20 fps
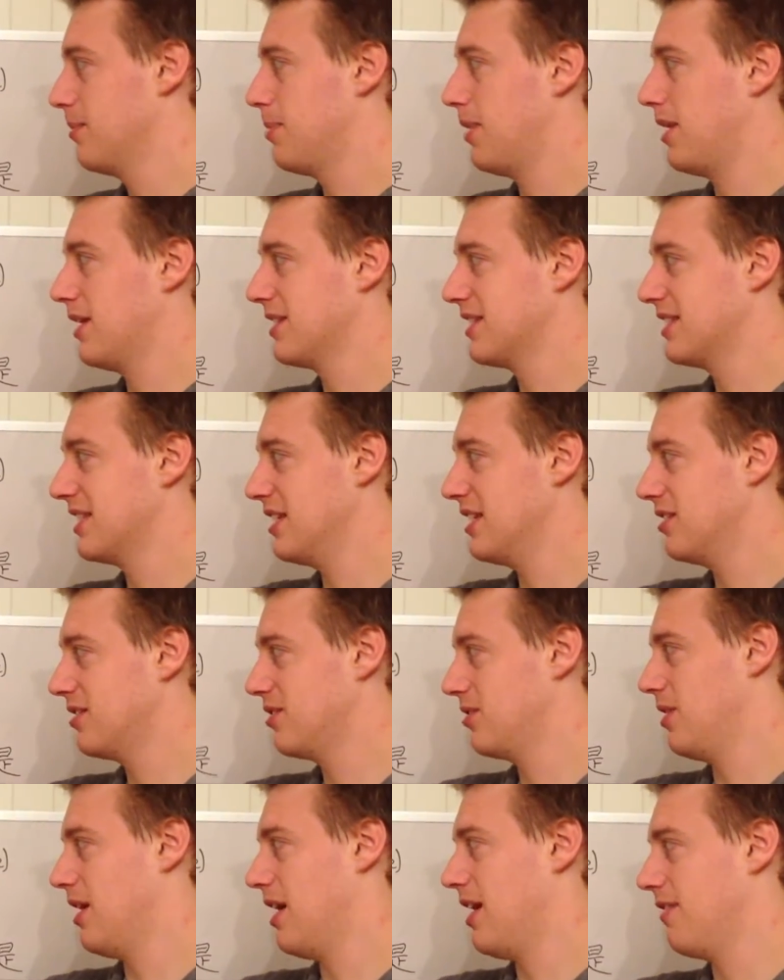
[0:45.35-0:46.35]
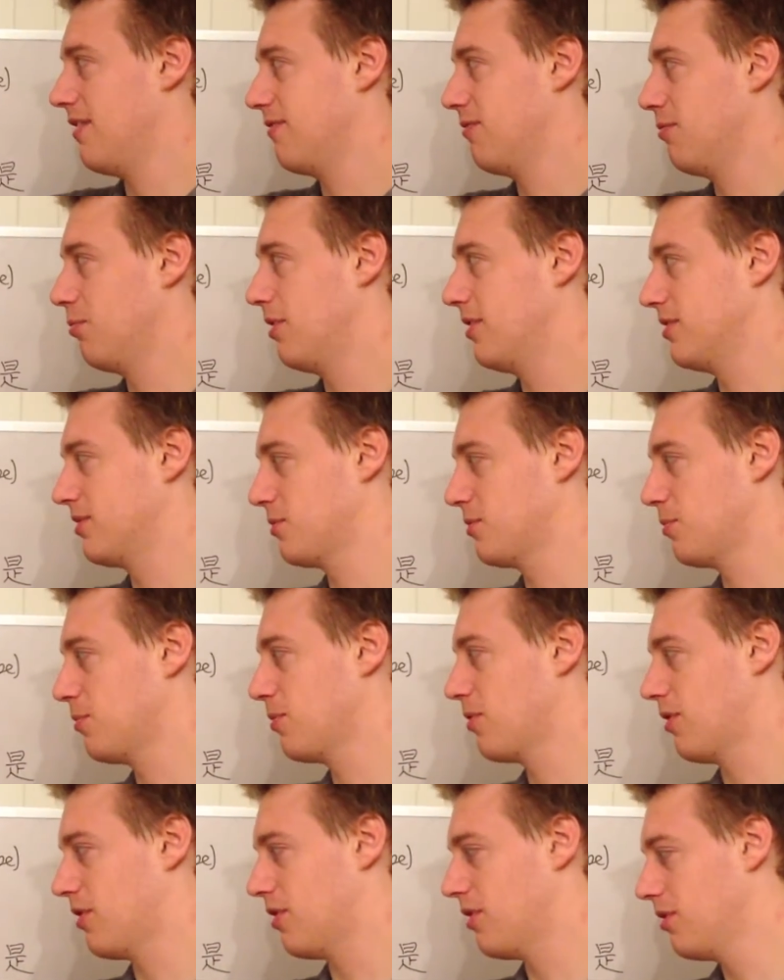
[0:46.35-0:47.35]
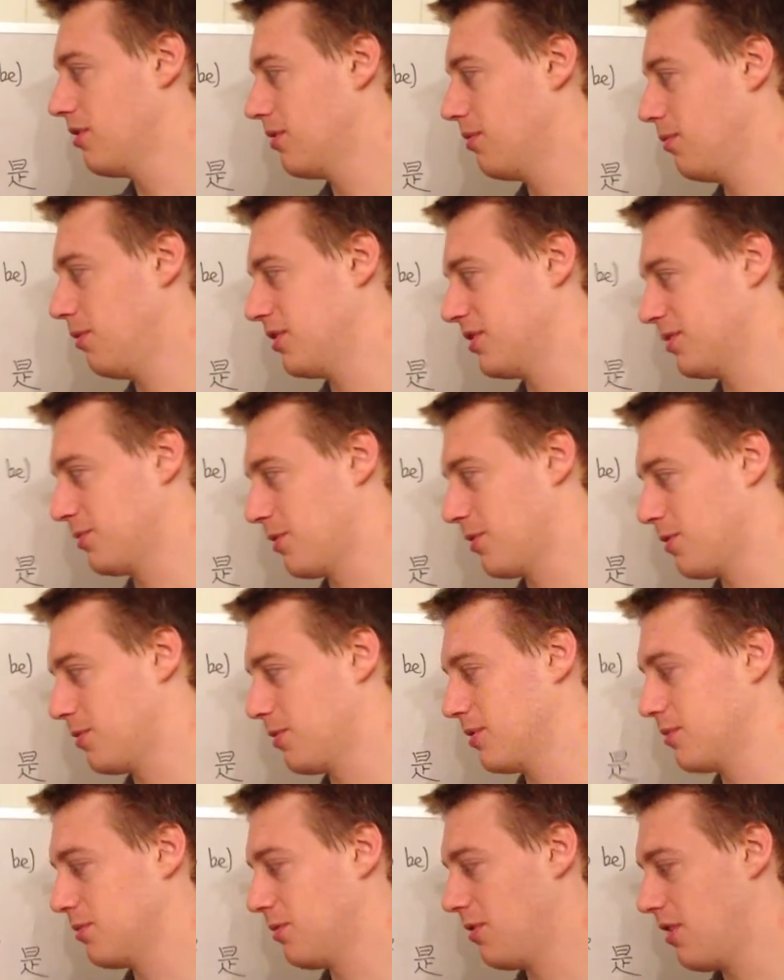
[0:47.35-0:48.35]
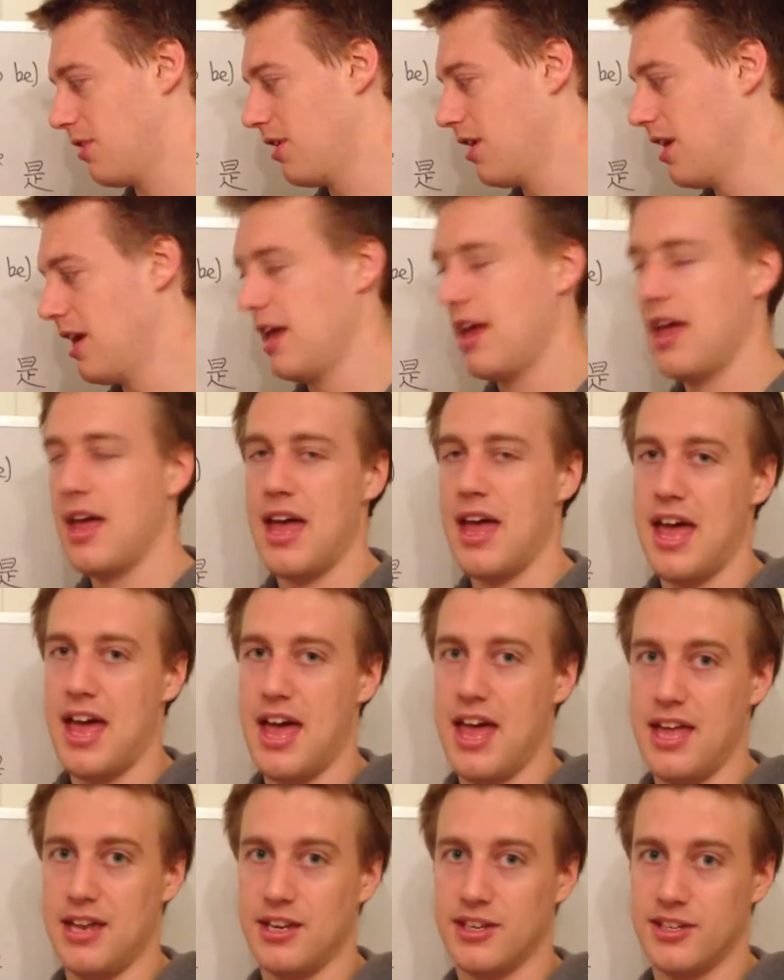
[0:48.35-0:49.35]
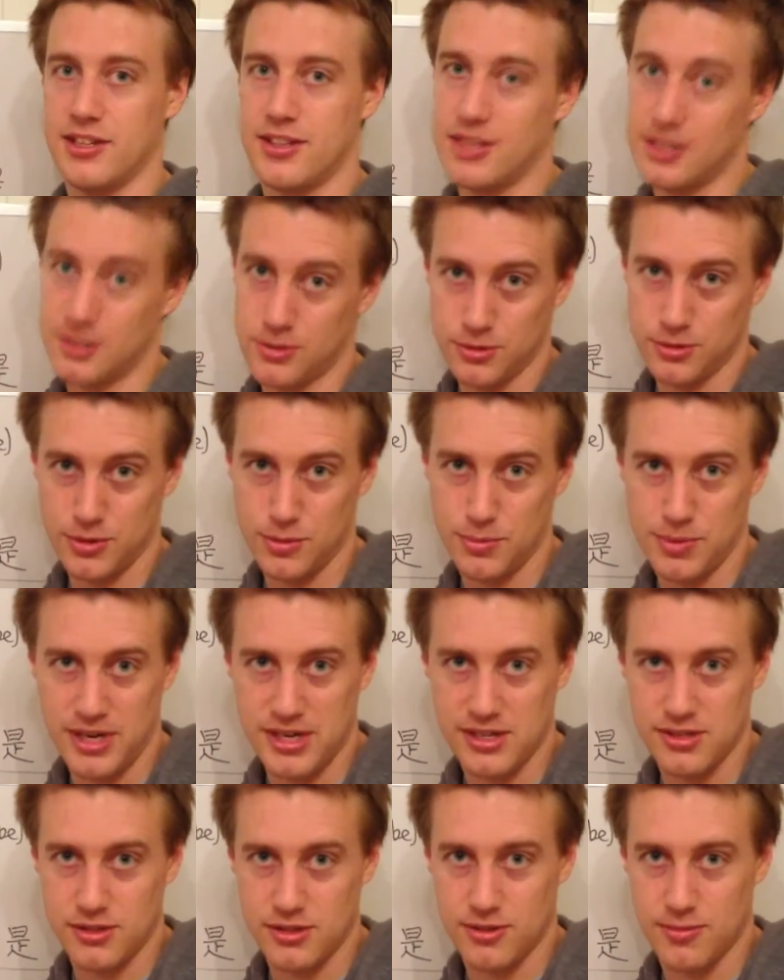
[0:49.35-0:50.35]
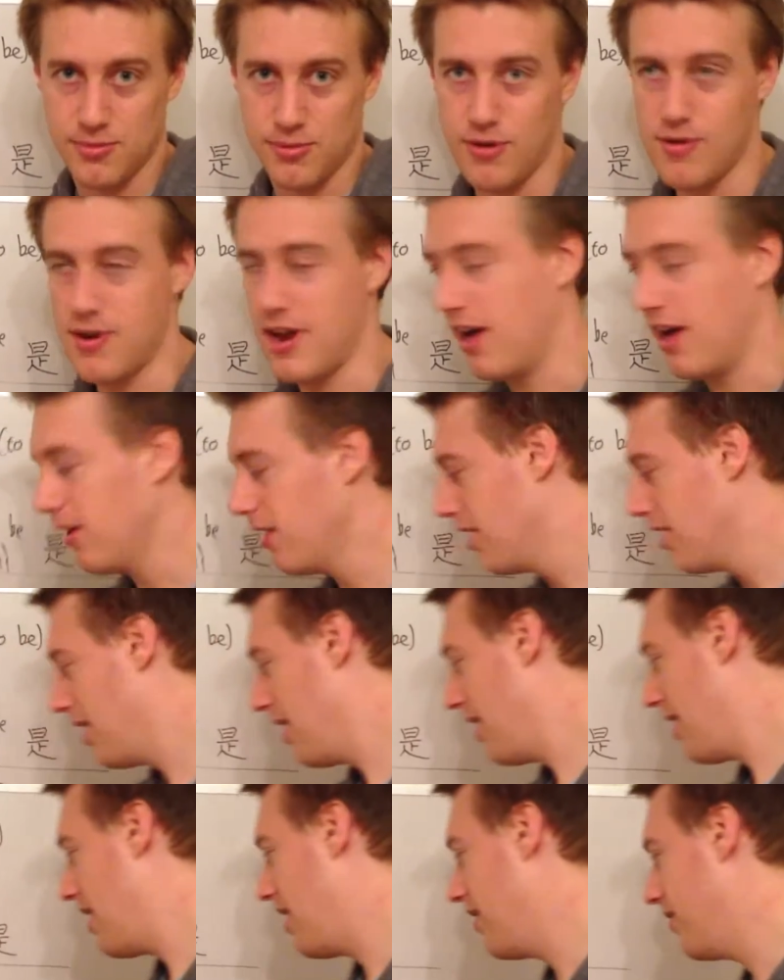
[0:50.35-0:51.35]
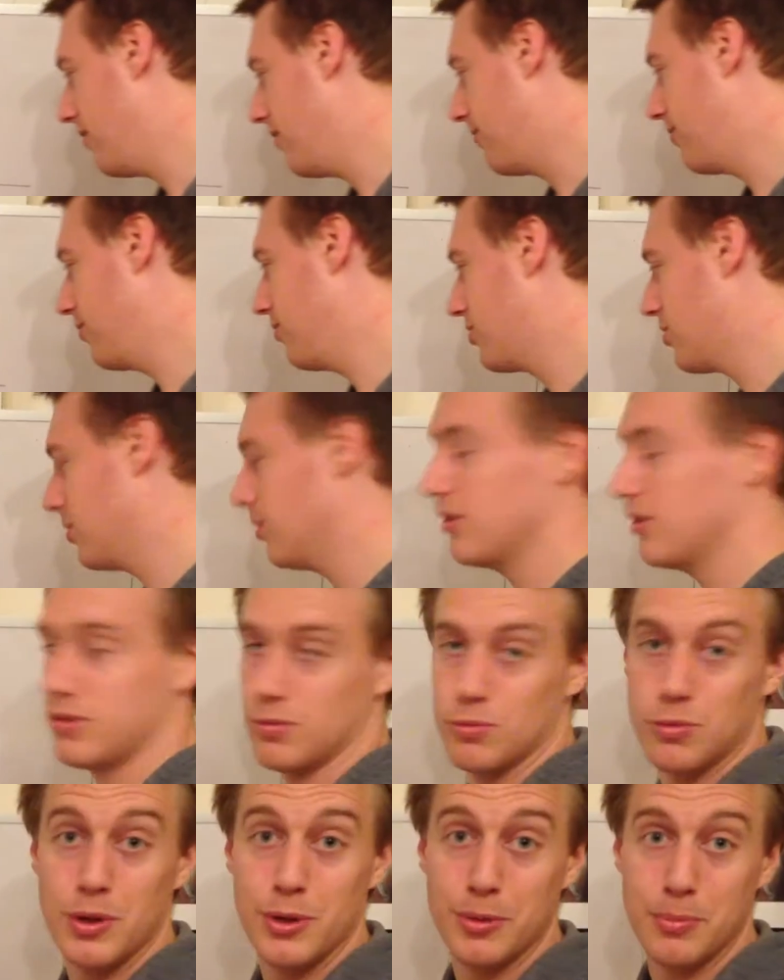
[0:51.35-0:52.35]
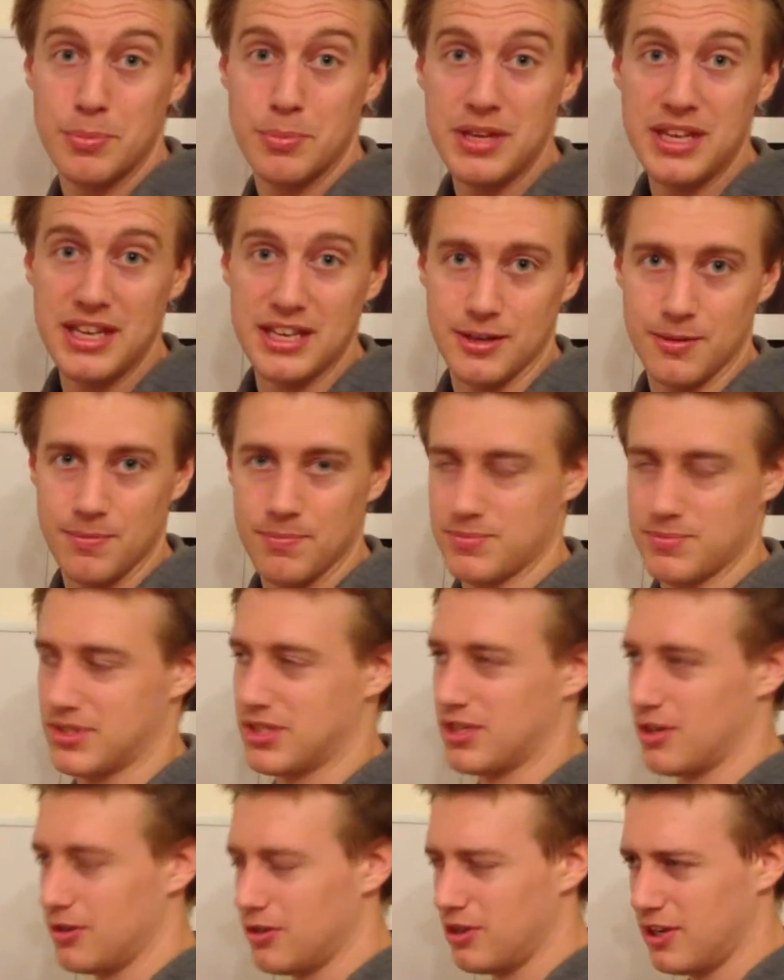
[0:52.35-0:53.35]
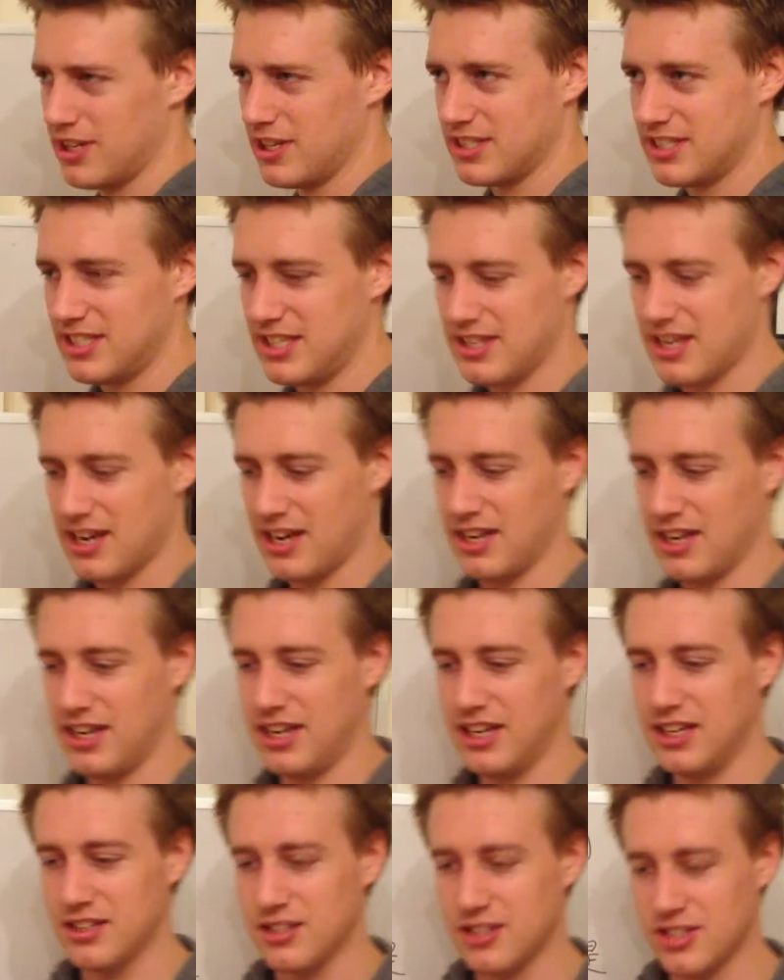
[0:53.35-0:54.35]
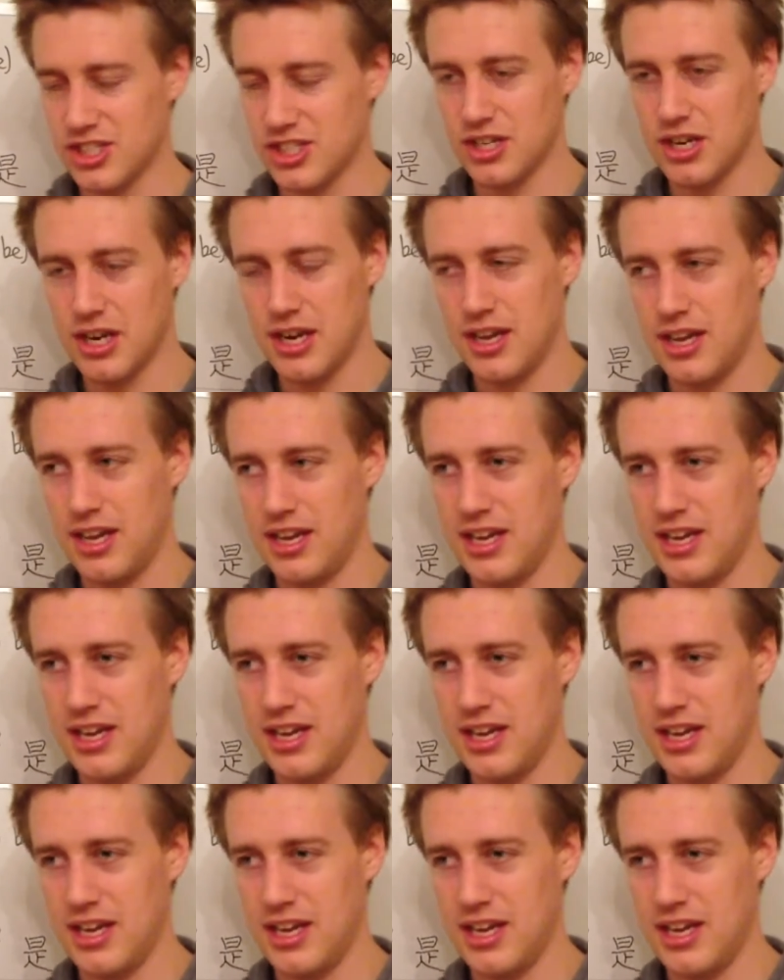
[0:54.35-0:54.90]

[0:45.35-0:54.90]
In the past tense, you have was, were, and it's also based on the pronoun, and the future is will be. So you can see that in English